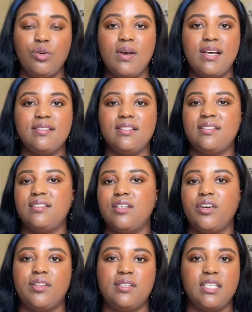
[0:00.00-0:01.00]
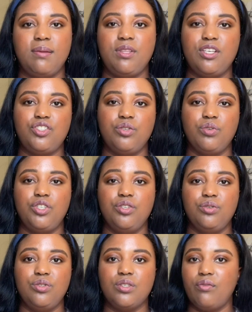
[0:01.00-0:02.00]
US are the same things you would
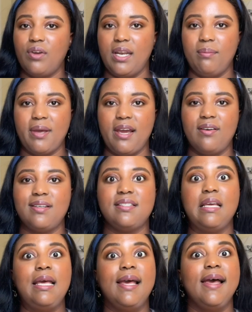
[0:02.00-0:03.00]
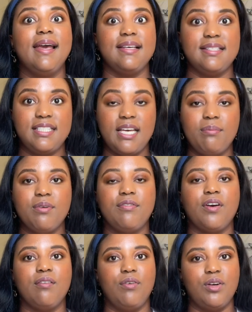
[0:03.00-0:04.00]
use right in Paris, except
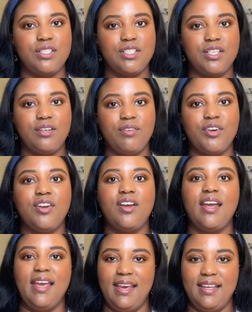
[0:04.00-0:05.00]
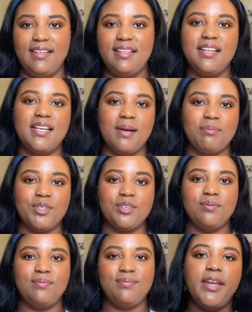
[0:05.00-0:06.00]
for a voltage converter and an adapter.
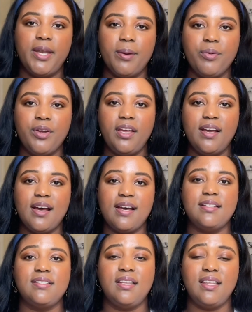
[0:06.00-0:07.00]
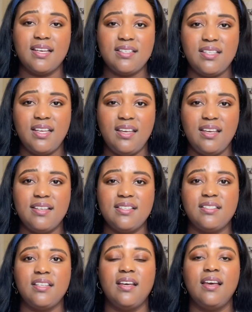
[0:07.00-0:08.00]
Number eight, guys, the next thing
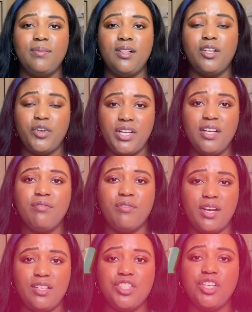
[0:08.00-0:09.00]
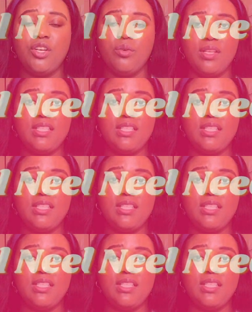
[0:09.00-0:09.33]
is learning French and knowing